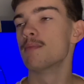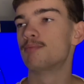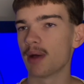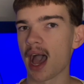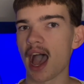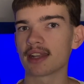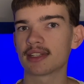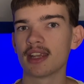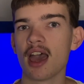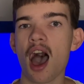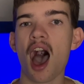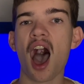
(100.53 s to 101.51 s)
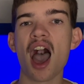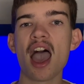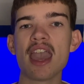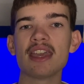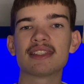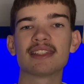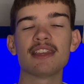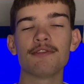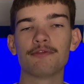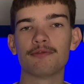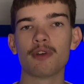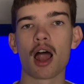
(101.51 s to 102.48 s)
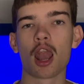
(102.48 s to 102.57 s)
but I see
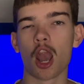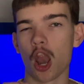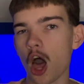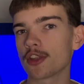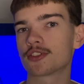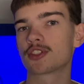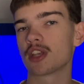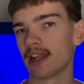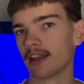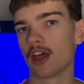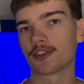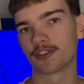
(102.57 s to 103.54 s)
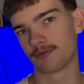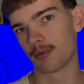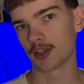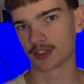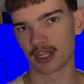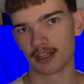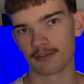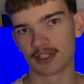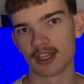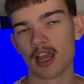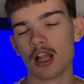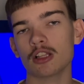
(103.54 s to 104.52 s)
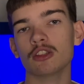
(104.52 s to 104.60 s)
lots and lots of positives,
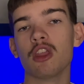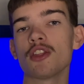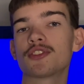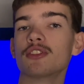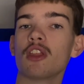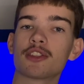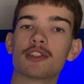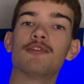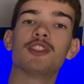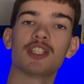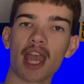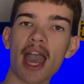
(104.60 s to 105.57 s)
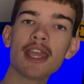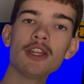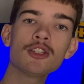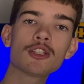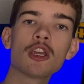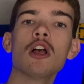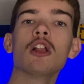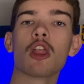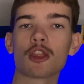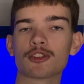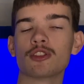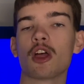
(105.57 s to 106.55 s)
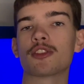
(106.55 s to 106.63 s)
lots and lots of change,
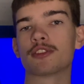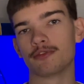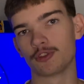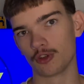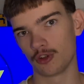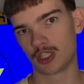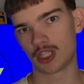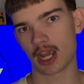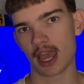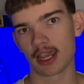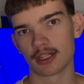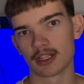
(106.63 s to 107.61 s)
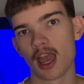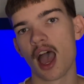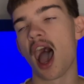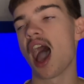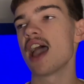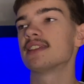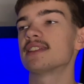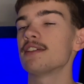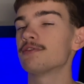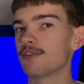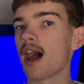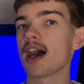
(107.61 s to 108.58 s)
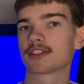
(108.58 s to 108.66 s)
lots and lots of good change. I see
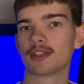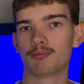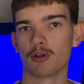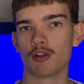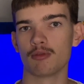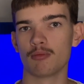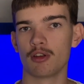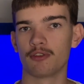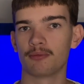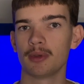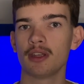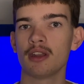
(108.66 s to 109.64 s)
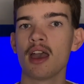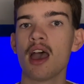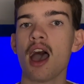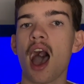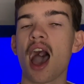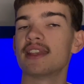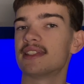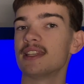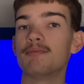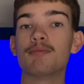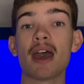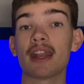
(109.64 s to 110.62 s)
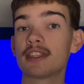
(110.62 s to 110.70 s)
faster ball movement. I see
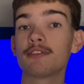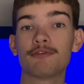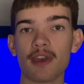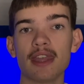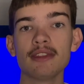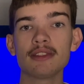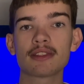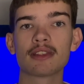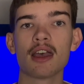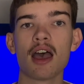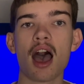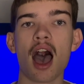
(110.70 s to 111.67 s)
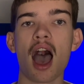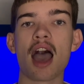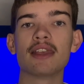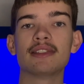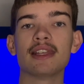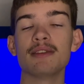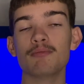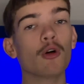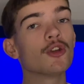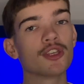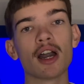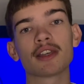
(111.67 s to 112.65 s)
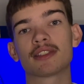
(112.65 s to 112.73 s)
better defense. I see more
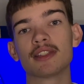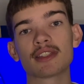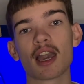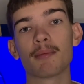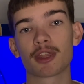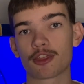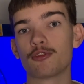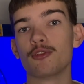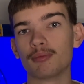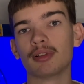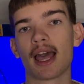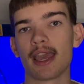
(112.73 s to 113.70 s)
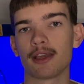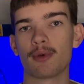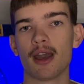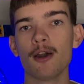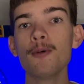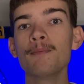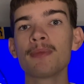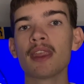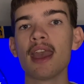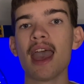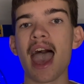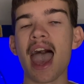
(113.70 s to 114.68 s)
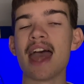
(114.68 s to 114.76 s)
youngsters coming through and playing well.
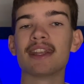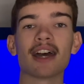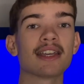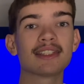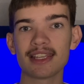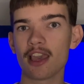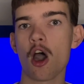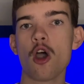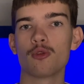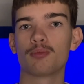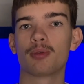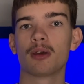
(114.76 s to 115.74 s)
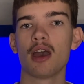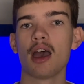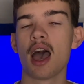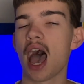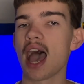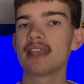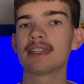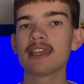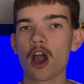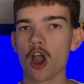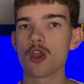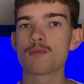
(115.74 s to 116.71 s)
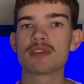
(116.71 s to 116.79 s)
And I see hope. I see
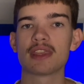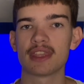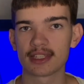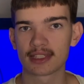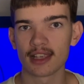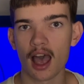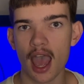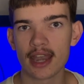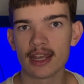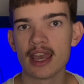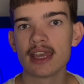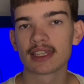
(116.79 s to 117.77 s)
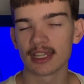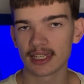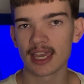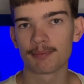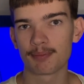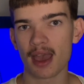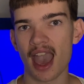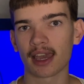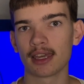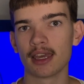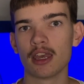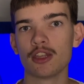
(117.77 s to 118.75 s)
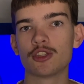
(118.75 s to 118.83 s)
hope that this side can get
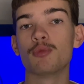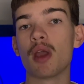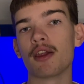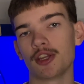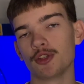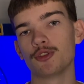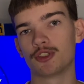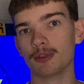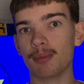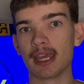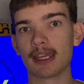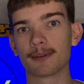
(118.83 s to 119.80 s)
back to where it used to be.